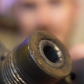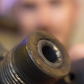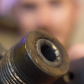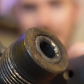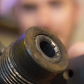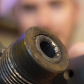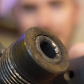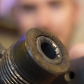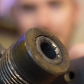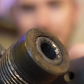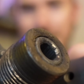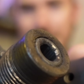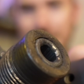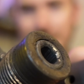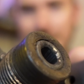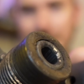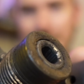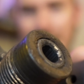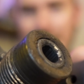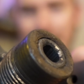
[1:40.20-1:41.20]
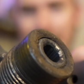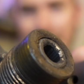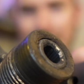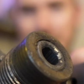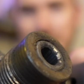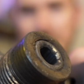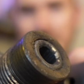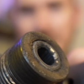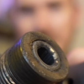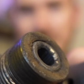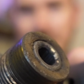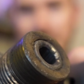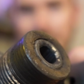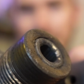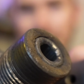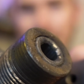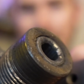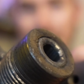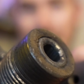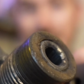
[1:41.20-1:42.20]
there, it's just
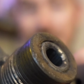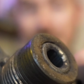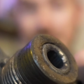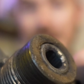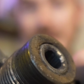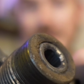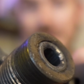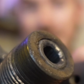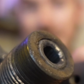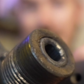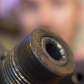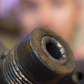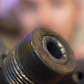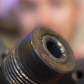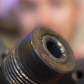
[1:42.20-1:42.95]
a sight tower